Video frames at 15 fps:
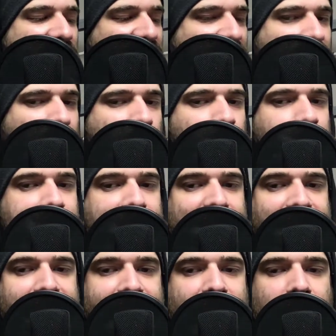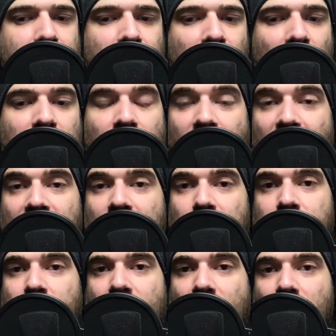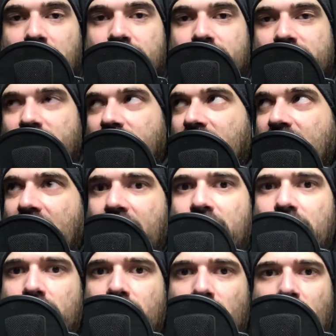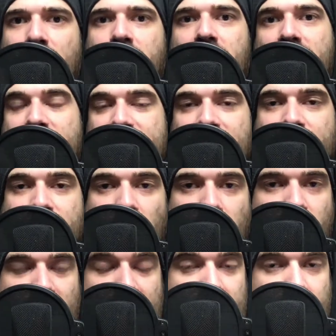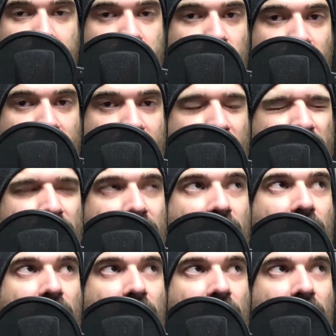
Um, and then they end up in marriages that they hate right because they don't know how to communicate